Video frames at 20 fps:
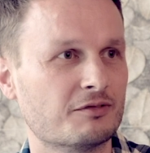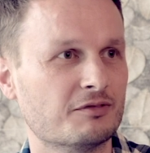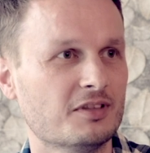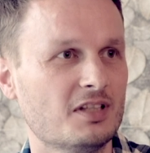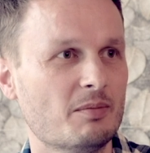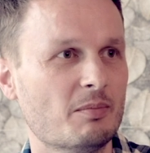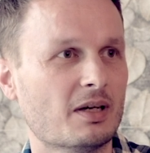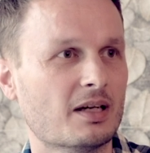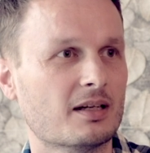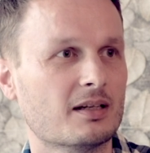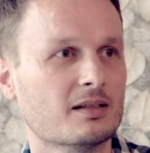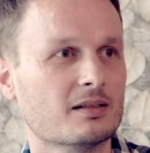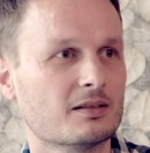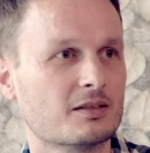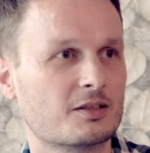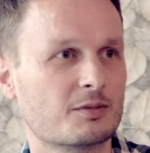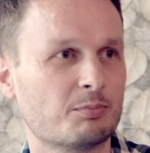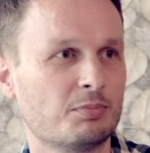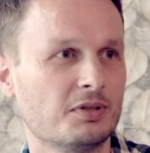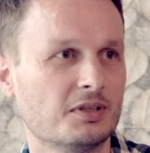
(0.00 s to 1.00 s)
of email
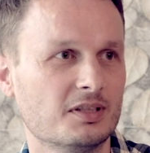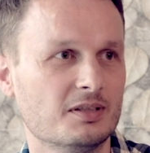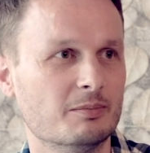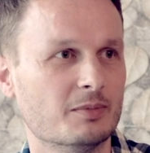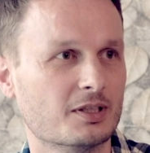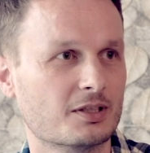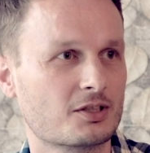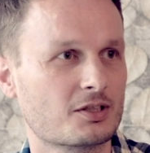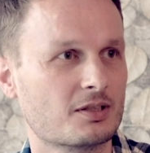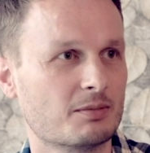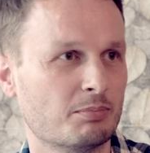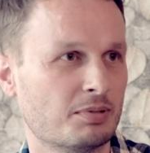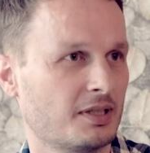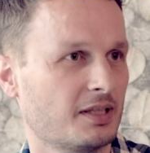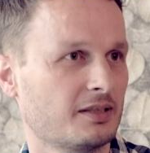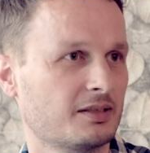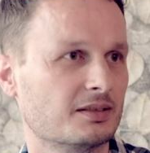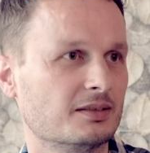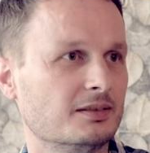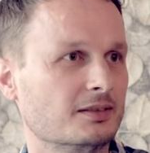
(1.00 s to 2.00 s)
is pretty much the
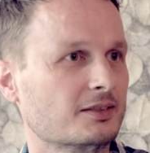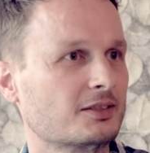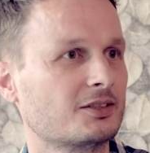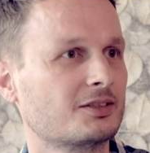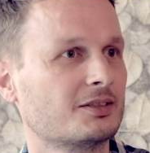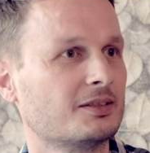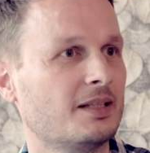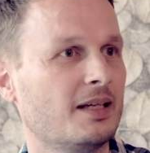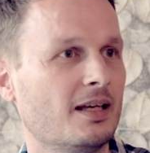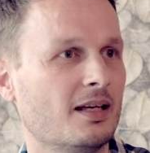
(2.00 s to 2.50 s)
present.